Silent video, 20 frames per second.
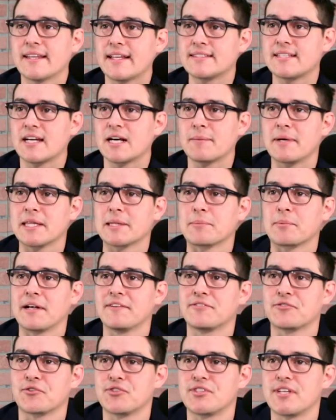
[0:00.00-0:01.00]
let's talk about the
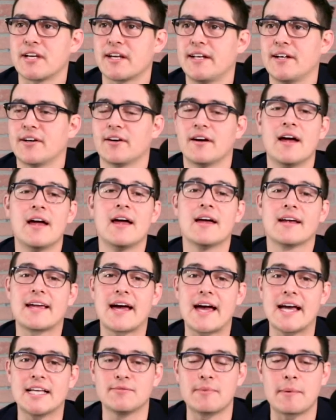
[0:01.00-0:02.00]
Braves for a second here.
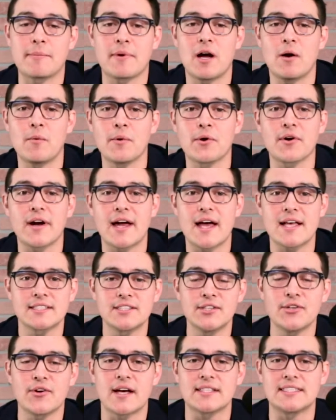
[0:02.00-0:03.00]
Guys, remember how we were
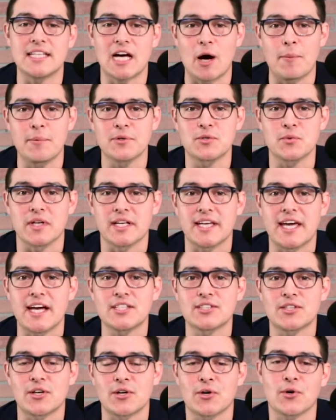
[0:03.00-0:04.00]
asking you guys to help us with a
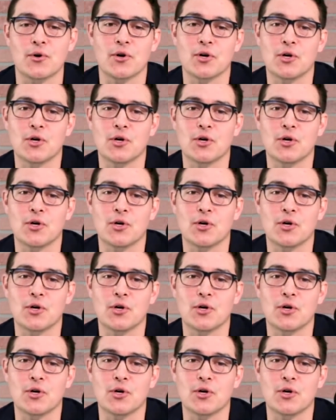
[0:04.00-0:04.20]
Kickstarter or